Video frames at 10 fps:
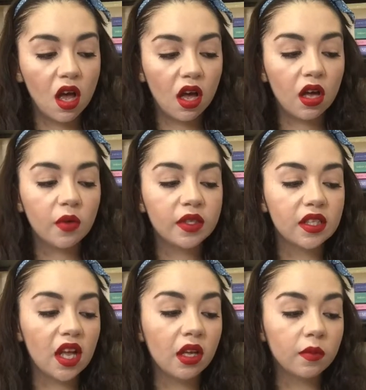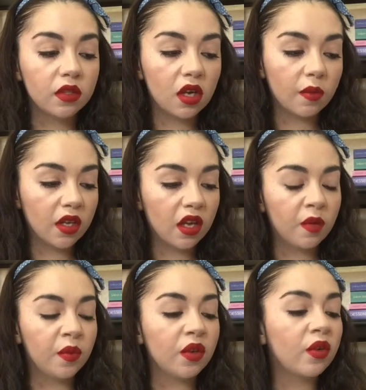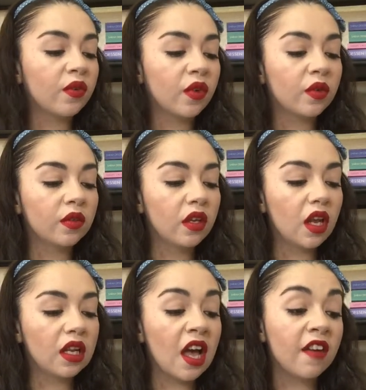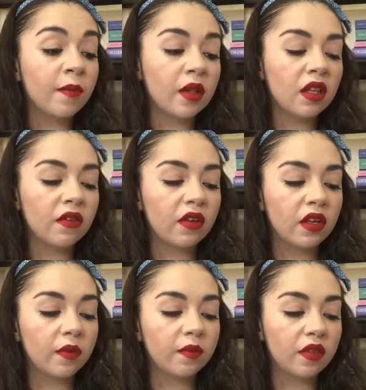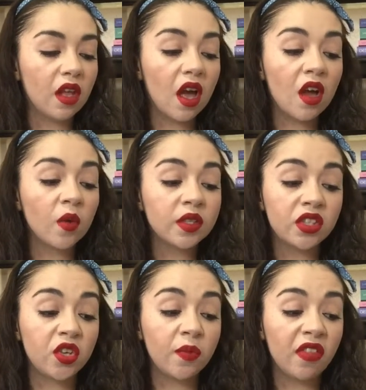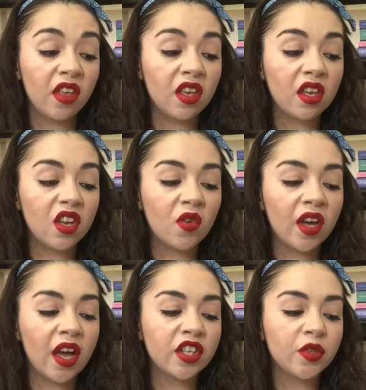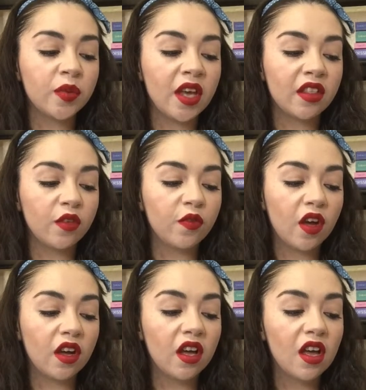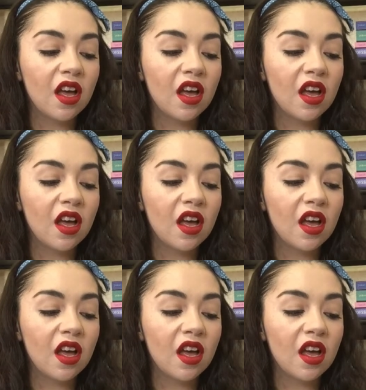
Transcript: I always let him tell me I am beautiful and half believe it. I always jump thinking he'll catch me at the fall.